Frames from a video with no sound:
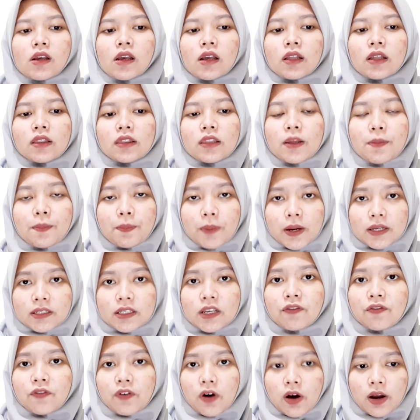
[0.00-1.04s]
The passive
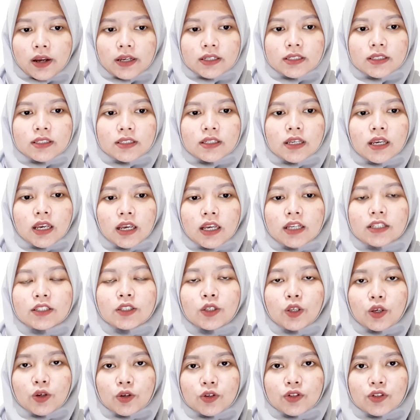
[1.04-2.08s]
voice is
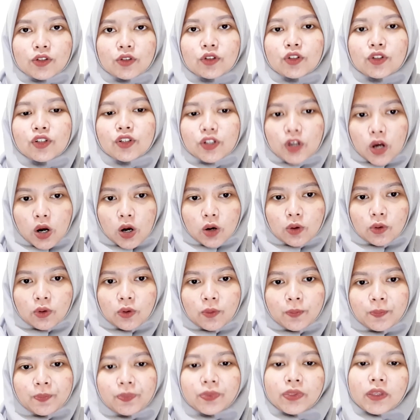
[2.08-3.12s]
used to show
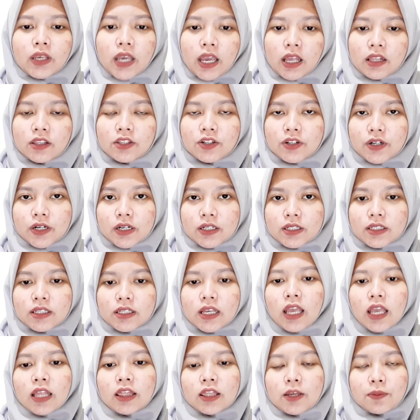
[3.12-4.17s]
interest
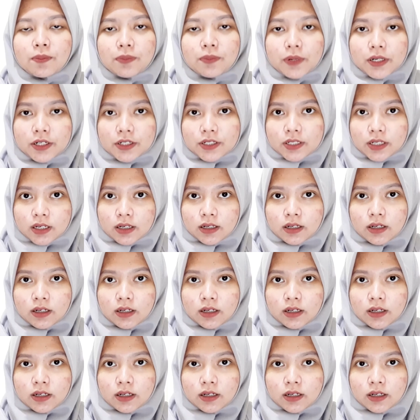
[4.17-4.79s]
in the person